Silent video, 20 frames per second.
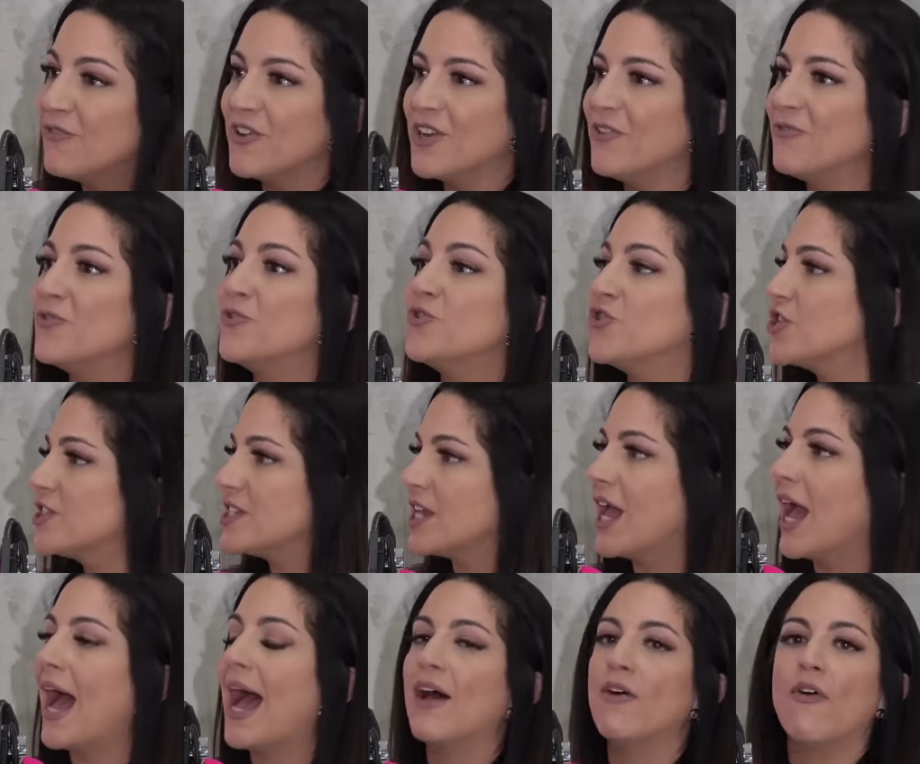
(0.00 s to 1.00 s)
Even if you just
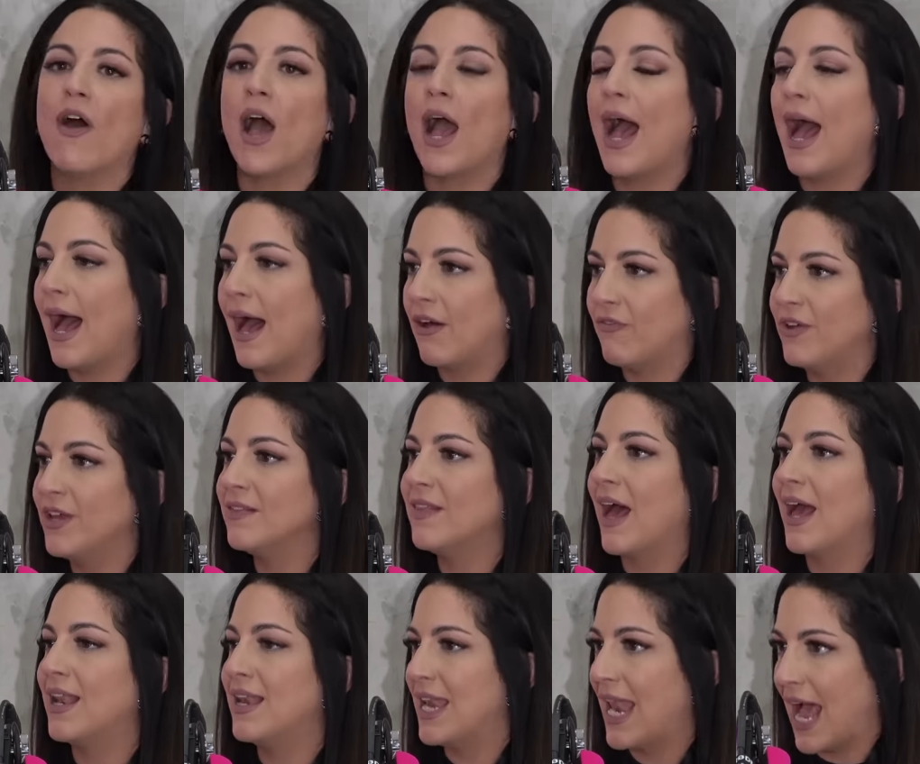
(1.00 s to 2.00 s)
having
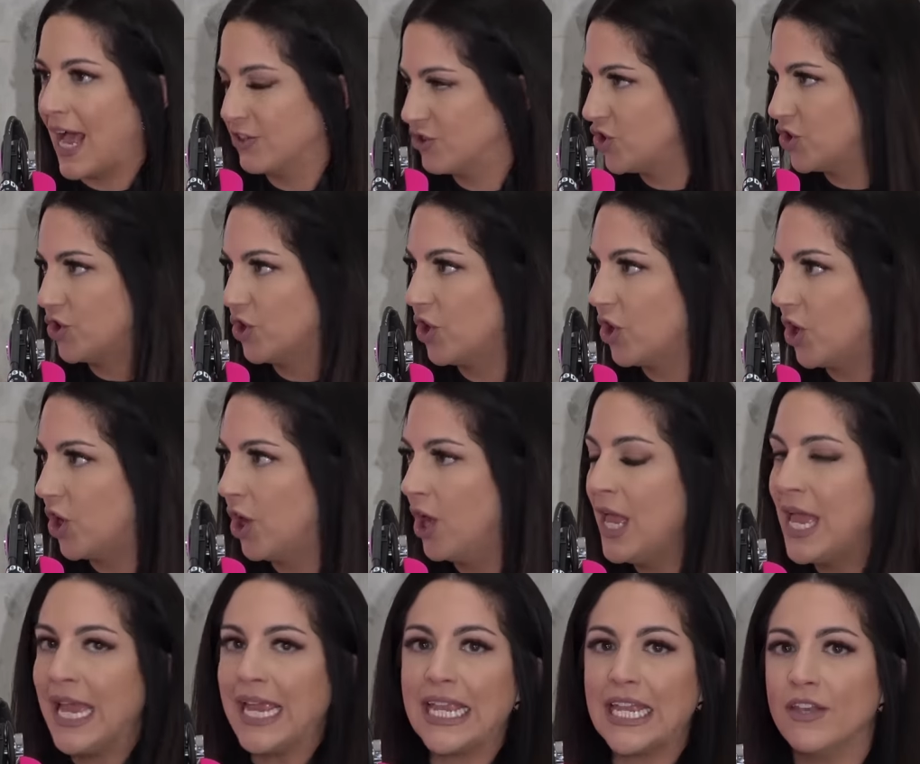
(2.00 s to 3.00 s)
that natural,
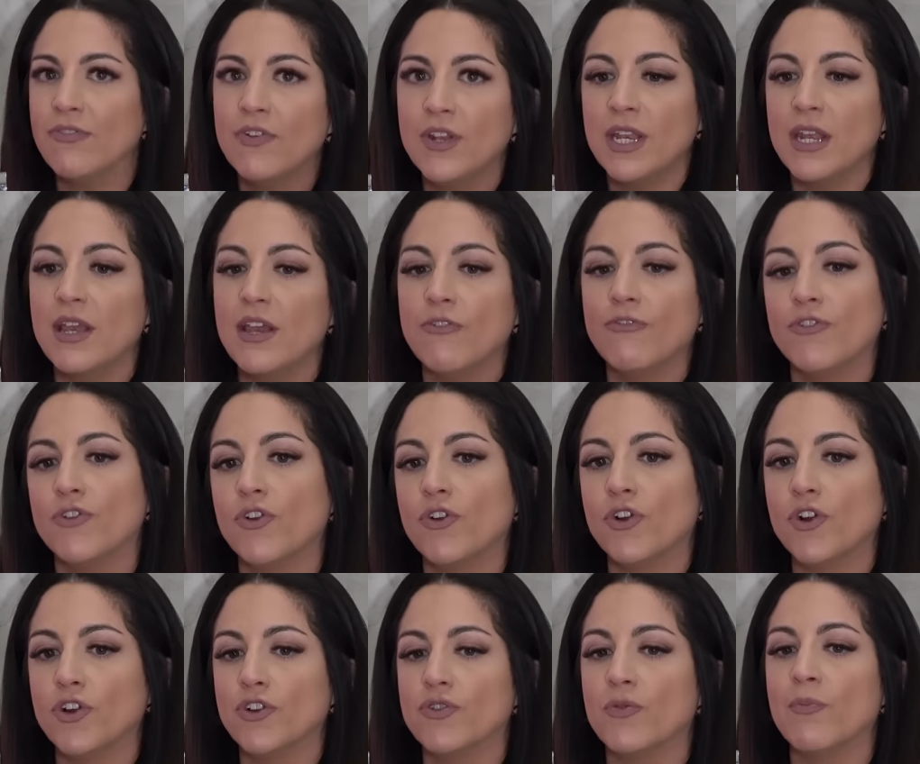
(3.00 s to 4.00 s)
even if
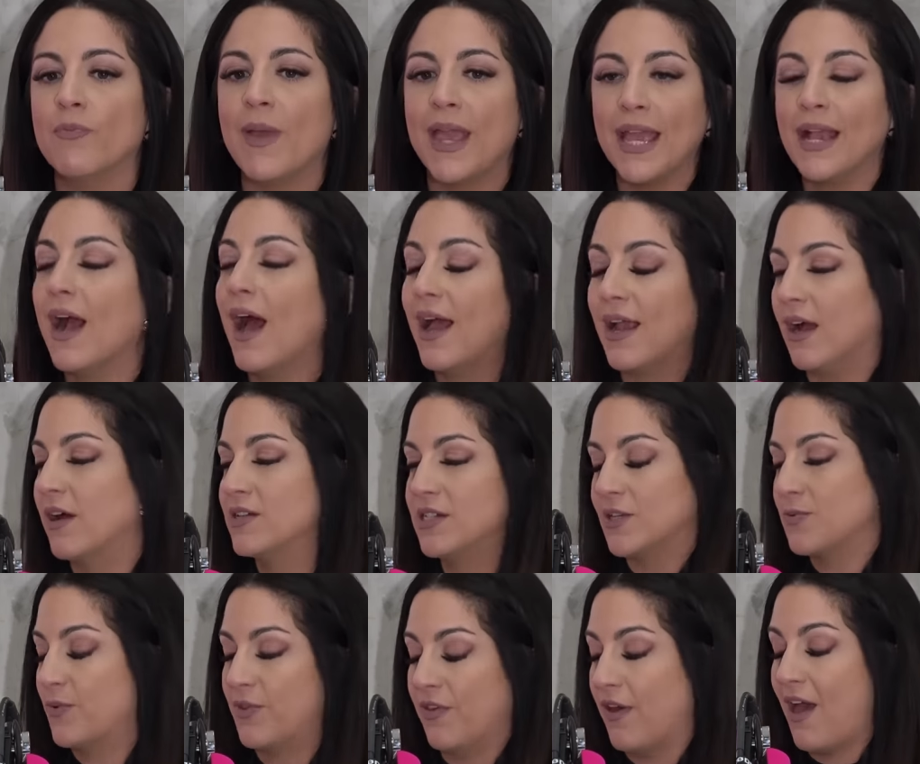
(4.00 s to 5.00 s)
you're make eye
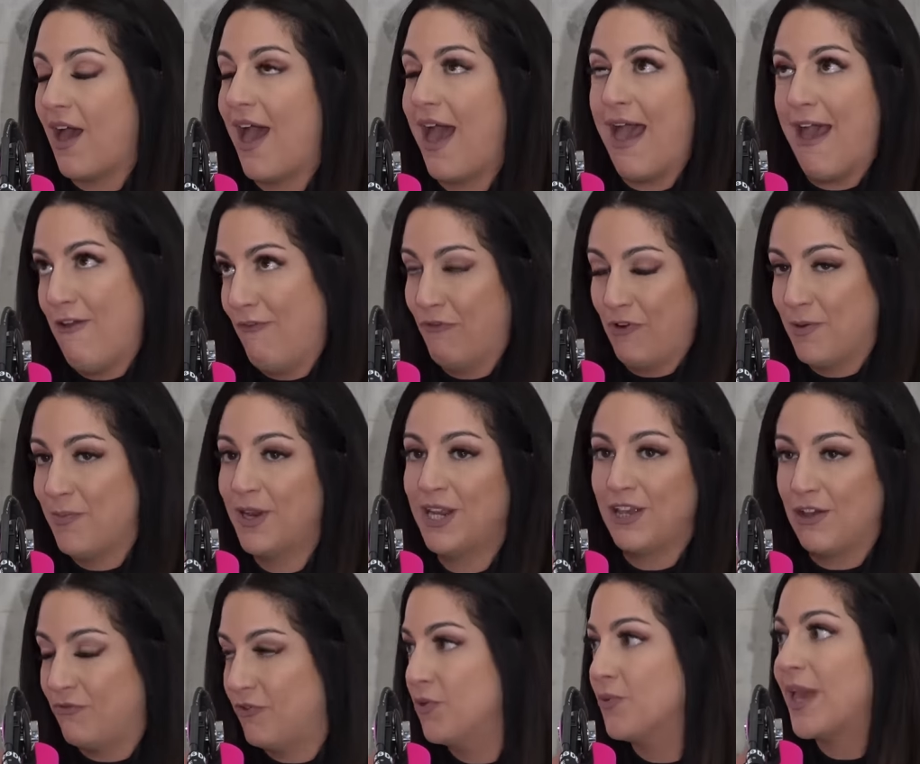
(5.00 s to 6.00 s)
contact with
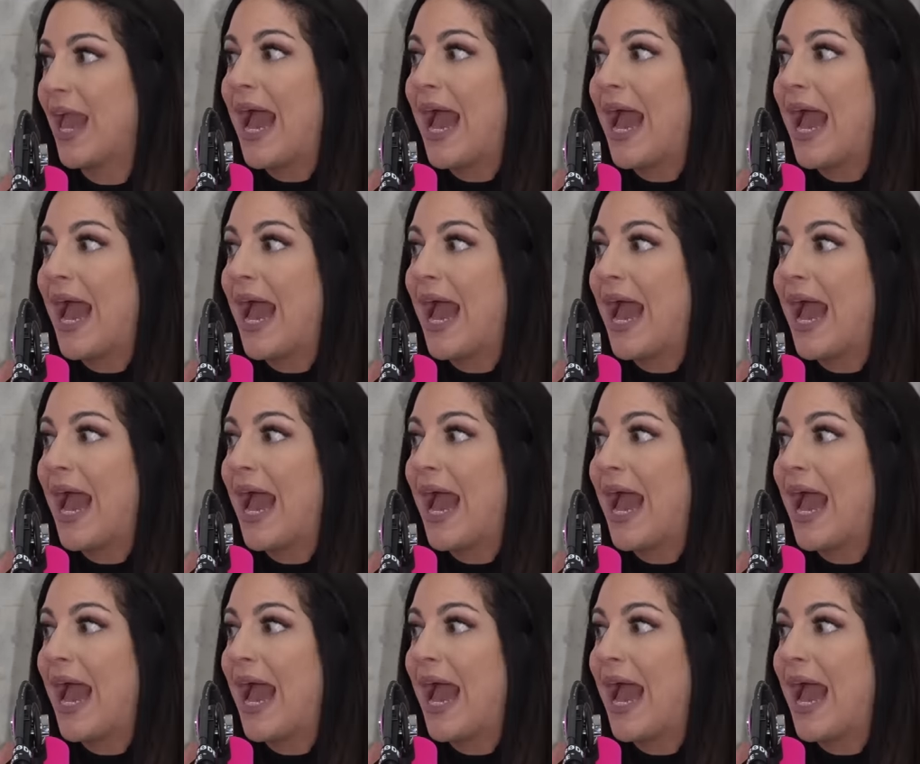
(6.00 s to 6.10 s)
everybody, if you